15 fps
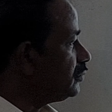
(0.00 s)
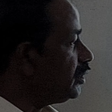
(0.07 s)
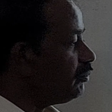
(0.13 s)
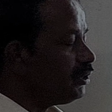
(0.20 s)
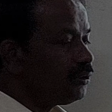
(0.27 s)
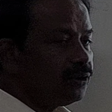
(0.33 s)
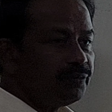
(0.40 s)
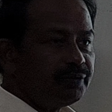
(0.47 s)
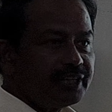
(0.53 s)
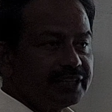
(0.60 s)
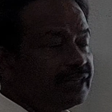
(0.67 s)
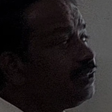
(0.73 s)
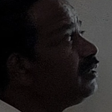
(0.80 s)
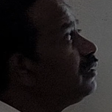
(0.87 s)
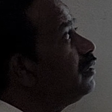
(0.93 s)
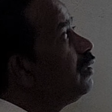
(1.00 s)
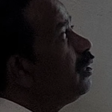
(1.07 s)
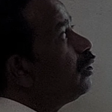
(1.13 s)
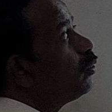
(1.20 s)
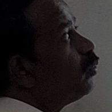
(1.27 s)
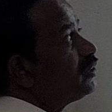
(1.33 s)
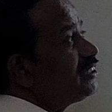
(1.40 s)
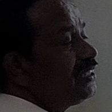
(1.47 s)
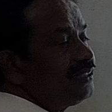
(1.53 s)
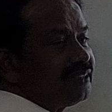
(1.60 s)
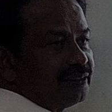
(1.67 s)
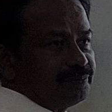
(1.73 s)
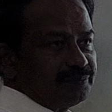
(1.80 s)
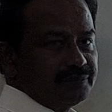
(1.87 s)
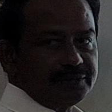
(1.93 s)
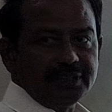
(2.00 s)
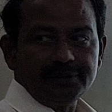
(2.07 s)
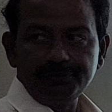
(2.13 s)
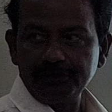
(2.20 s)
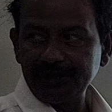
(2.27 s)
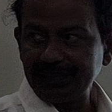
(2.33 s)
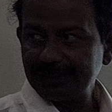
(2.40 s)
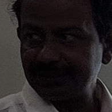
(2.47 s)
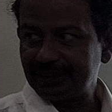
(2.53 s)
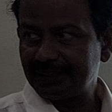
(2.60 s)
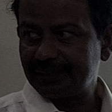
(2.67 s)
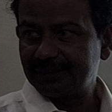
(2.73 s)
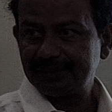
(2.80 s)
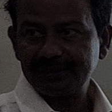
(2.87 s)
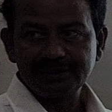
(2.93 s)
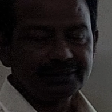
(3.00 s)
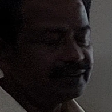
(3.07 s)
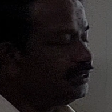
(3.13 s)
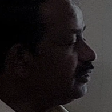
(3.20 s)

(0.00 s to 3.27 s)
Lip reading: Now we go for the cosine term in Fourier series.